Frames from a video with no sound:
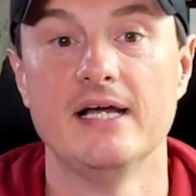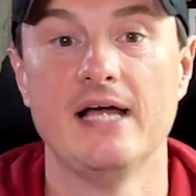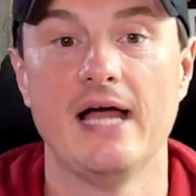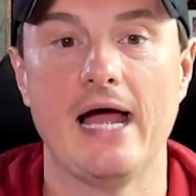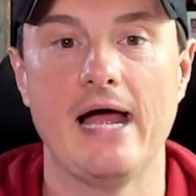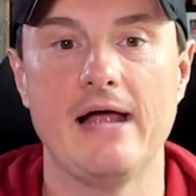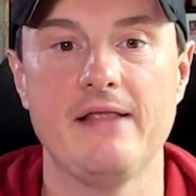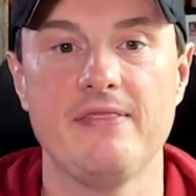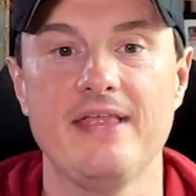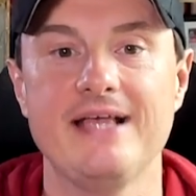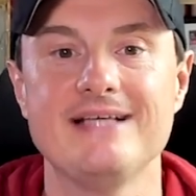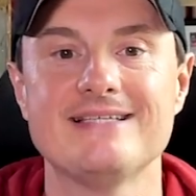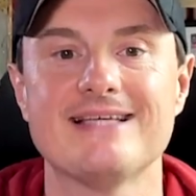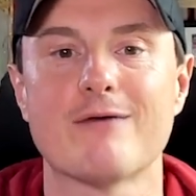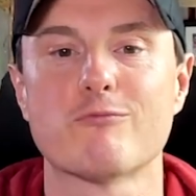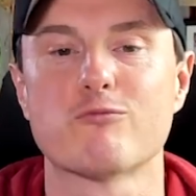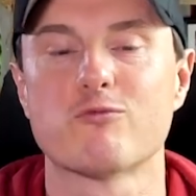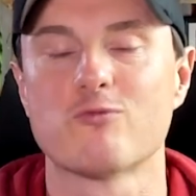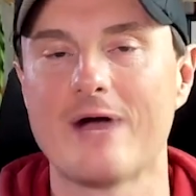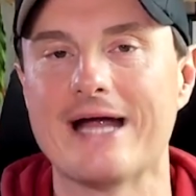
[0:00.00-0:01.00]
And these are
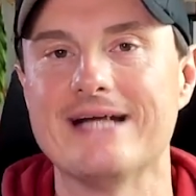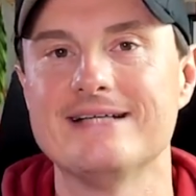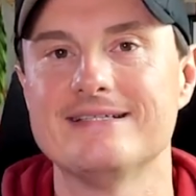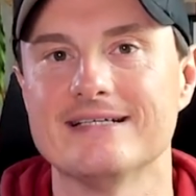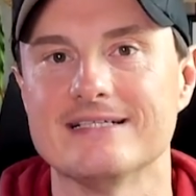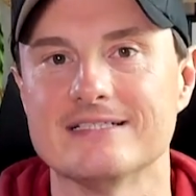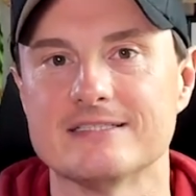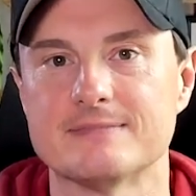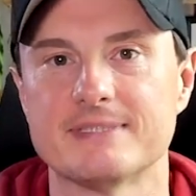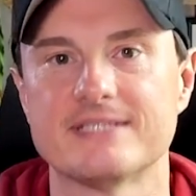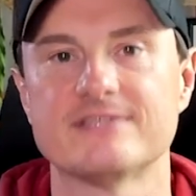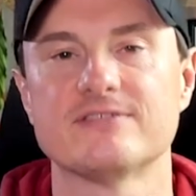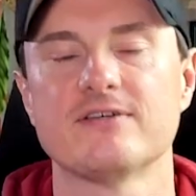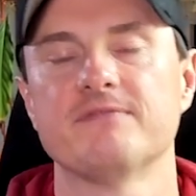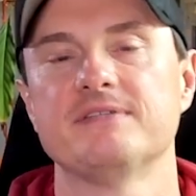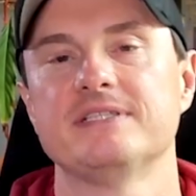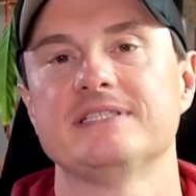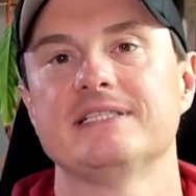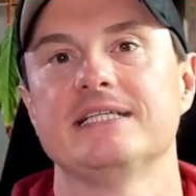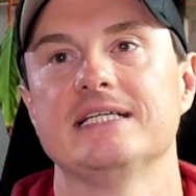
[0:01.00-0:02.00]
ratings because
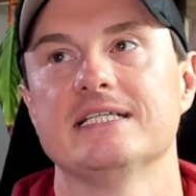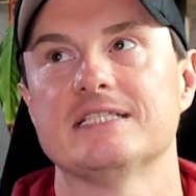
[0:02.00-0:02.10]
obviously